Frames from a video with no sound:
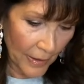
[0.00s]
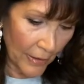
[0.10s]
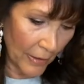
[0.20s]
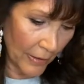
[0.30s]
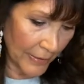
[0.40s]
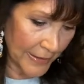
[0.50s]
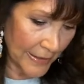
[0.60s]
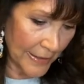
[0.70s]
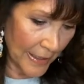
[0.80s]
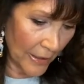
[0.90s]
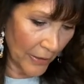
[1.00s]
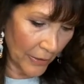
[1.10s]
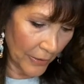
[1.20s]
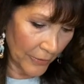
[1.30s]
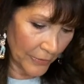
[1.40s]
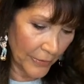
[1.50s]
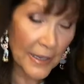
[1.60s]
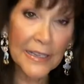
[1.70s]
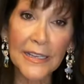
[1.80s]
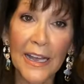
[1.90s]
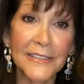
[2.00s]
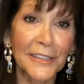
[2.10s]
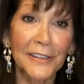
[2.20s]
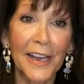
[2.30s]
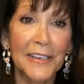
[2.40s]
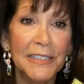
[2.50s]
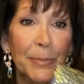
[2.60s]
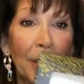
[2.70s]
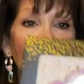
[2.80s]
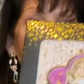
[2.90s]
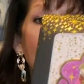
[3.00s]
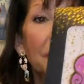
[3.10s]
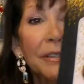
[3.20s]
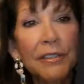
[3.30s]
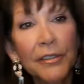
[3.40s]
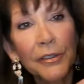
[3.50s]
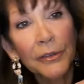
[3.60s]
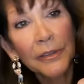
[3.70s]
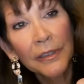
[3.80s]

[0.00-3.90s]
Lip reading: Oh, it has a lot of sparkle to it too.